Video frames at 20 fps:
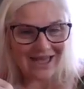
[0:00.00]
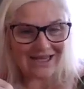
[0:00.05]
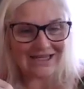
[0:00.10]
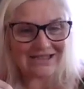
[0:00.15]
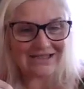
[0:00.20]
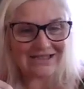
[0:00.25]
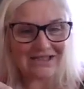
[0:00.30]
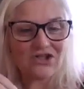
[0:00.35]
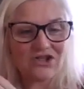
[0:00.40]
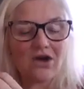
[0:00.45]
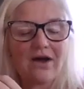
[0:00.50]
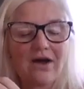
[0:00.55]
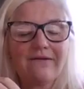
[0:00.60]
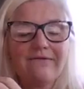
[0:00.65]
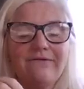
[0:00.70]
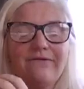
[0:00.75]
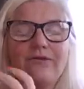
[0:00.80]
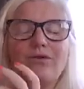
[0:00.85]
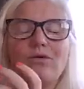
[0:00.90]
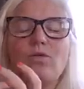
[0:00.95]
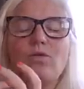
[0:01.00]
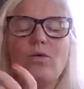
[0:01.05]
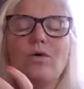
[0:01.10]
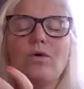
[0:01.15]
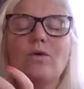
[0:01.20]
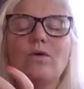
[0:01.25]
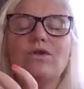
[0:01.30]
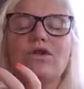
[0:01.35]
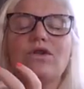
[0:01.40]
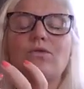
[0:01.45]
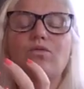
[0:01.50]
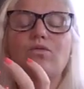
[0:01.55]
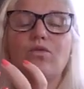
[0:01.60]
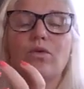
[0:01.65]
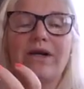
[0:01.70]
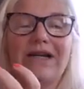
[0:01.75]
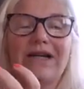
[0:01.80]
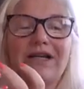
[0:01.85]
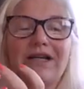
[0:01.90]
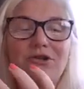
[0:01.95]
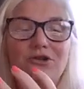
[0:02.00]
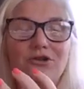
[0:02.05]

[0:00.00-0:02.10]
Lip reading: and it's a time for the world to really